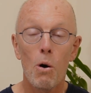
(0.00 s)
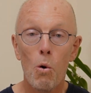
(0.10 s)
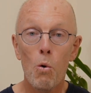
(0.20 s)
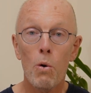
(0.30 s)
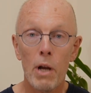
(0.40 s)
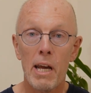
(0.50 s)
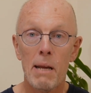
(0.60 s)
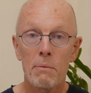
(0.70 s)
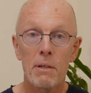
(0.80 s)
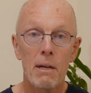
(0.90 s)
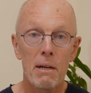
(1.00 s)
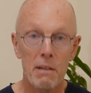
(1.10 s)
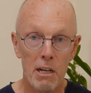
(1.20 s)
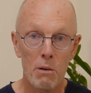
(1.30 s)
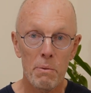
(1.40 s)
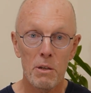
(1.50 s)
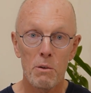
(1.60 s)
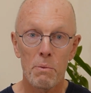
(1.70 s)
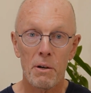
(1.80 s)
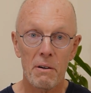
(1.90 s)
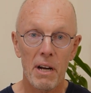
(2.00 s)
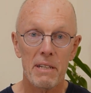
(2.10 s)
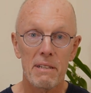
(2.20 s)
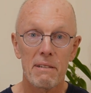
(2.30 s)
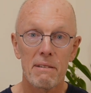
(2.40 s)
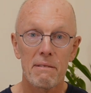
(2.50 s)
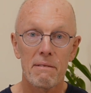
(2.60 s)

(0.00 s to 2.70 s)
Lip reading: all aimed at helping you progress.